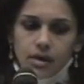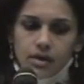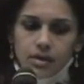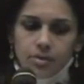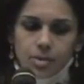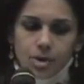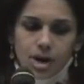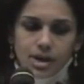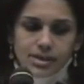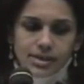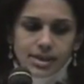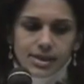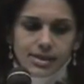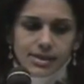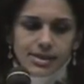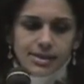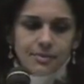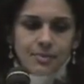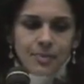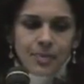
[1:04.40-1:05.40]
the
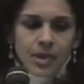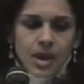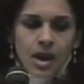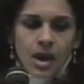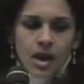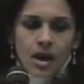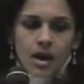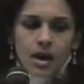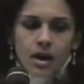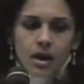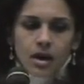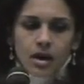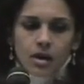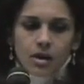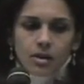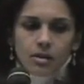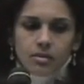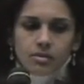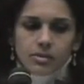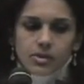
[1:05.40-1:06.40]
process.
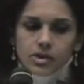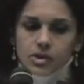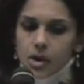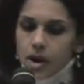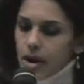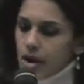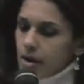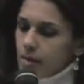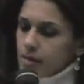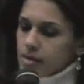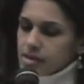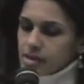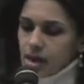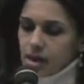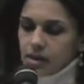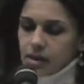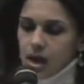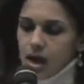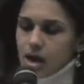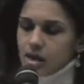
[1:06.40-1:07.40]
So I was
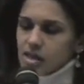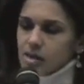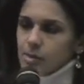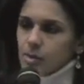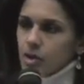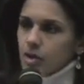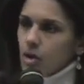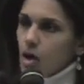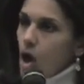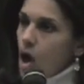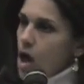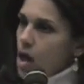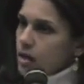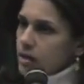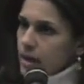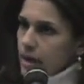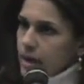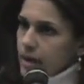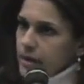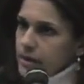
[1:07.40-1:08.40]
at the hospital all
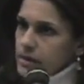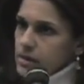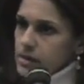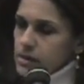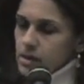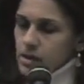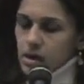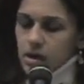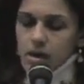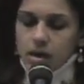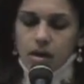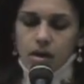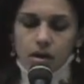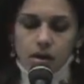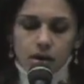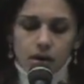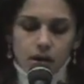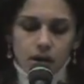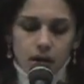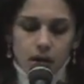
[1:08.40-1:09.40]
night
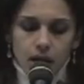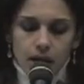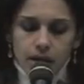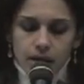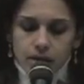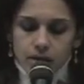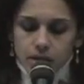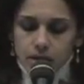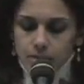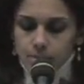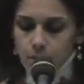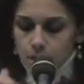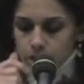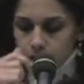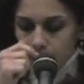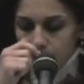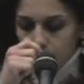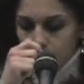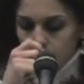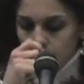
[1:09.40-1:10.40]
and up all
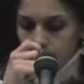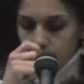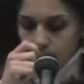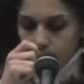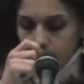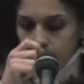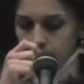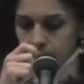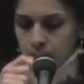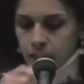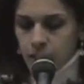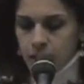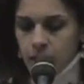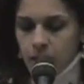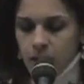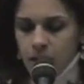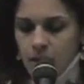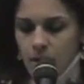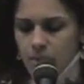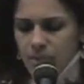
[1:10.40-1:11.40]
night working.
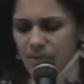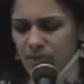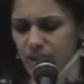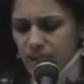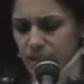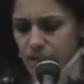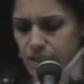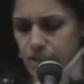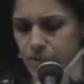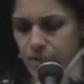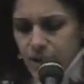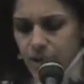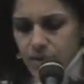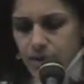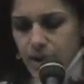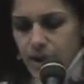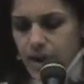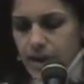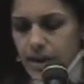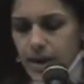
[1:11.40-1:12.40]
We finished
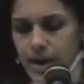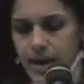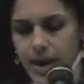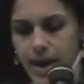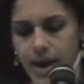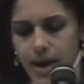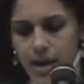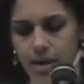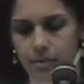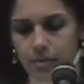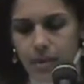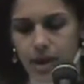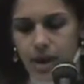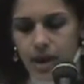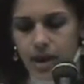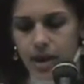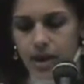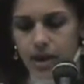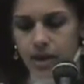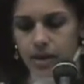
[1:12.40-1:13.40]
around 8 a.m.
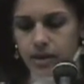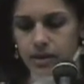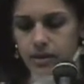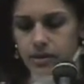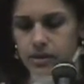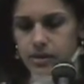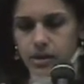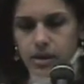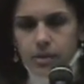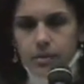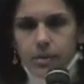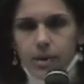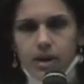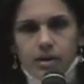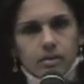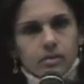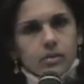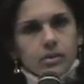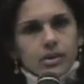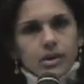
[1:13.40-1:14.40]
and I
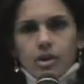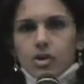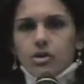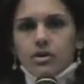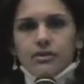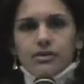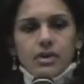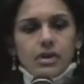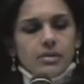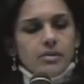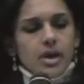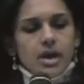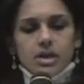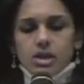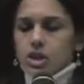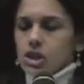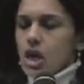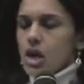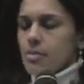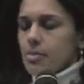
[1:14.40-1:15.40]
went with a girlfriend of mine
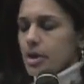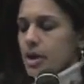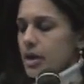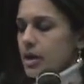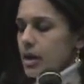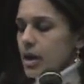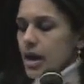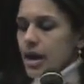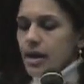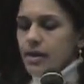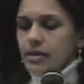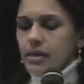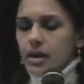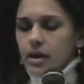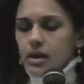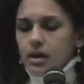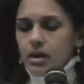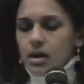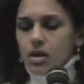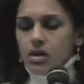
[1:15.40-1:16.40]
shopping, and
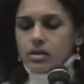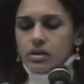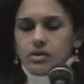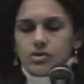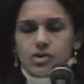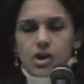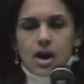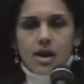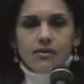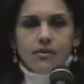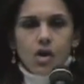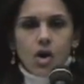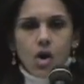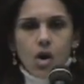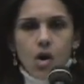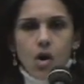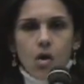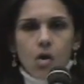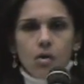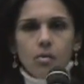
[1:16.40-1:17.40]
then on the drive
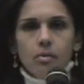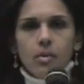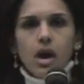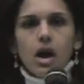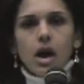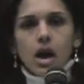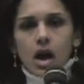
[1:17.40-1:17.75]
home,